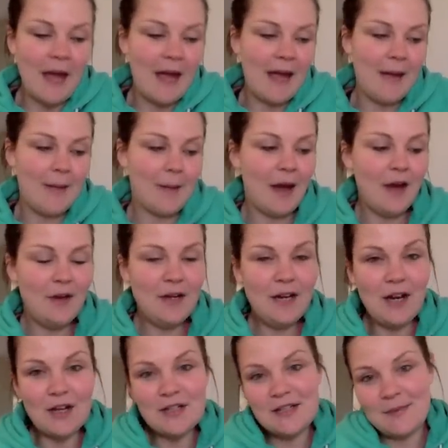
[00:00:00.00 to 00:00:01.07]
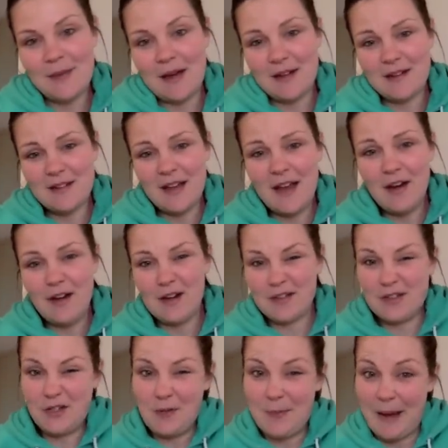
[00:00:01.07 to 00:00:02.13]
I only lost
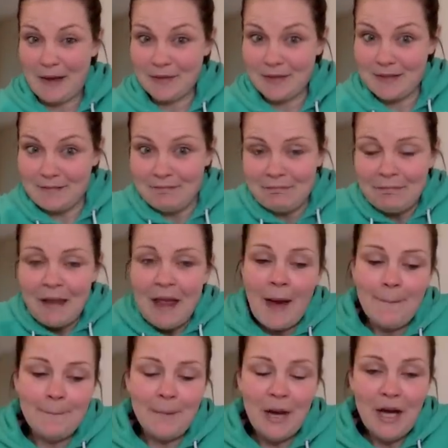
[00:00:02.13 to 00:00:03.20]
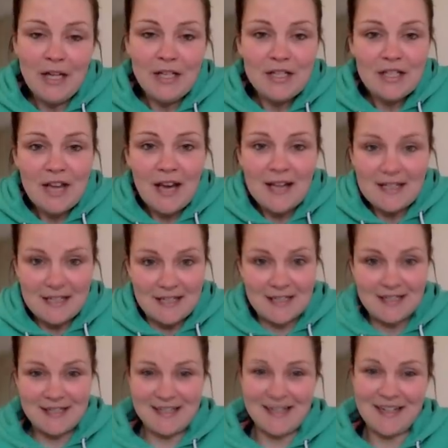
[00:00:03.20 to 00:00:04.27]
2 pounds, but I
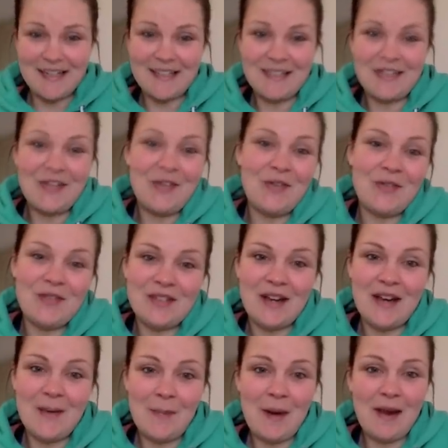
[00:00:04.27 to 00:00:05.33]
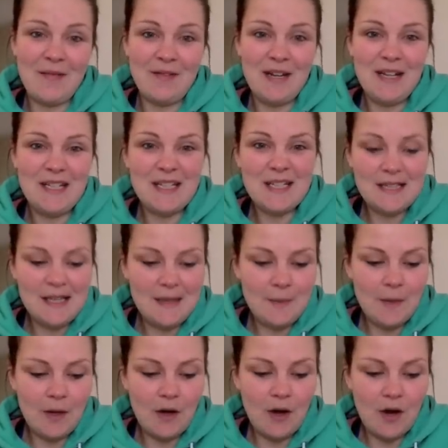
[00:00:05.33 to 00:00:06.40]
didn't stick to the diet plan religiously
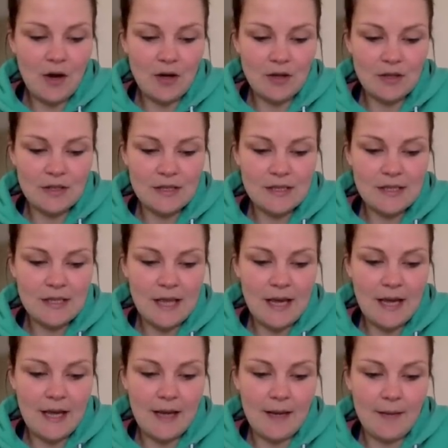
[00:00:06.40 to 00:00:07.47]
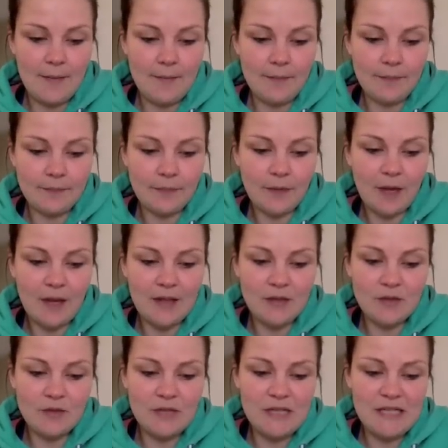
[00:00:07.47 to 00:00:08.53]
because I'd
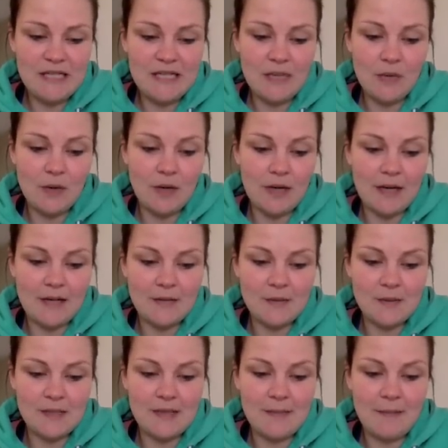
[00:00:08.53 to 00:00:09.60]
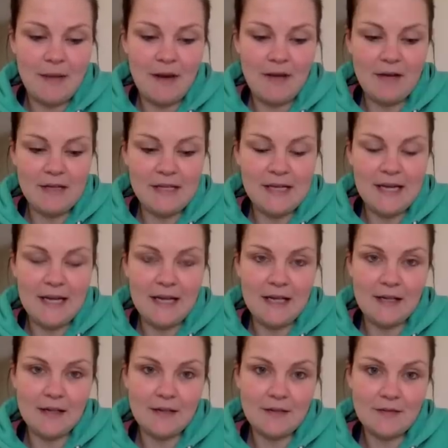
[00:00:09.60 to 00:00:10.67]
already organised with St Mary's
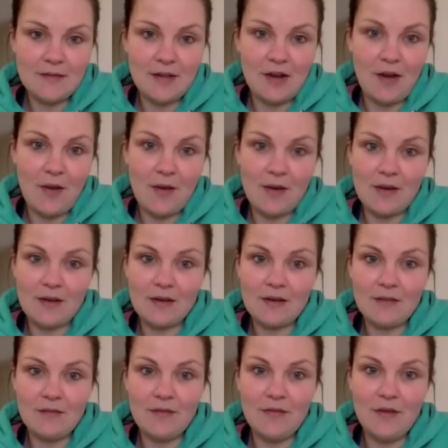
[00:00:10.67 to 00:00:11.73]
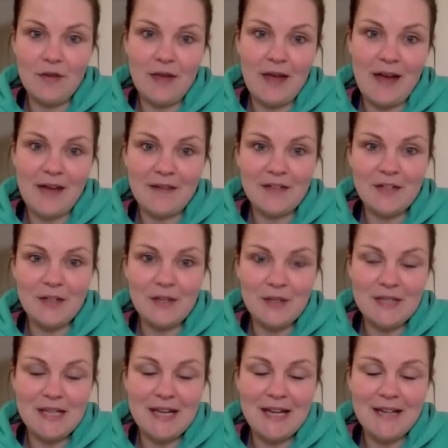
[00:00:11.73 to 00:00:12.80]
Inn to go and review their afternoon
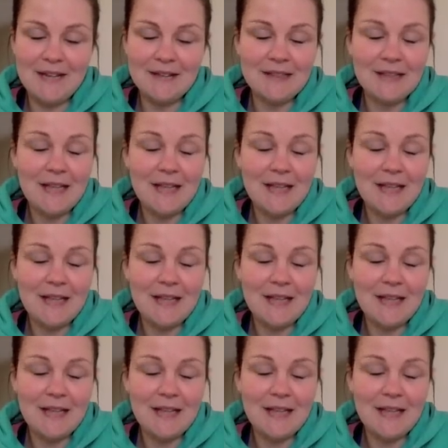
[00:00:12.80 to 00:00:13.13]
tea.